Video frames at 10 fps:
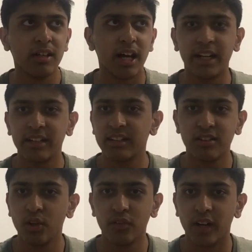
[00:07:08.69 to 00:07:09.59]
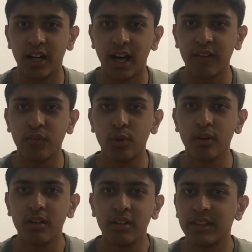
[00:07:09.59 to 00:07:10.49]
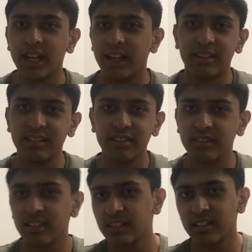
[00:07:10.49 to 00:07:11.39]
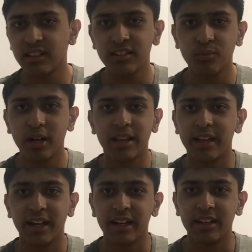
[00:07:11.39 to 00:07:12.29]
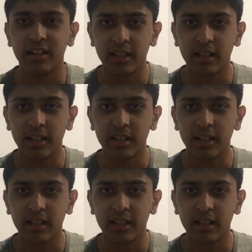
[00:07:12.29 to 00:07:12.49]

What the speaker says: And I didn't know that. I thought, yeah, it doesn't work like that here.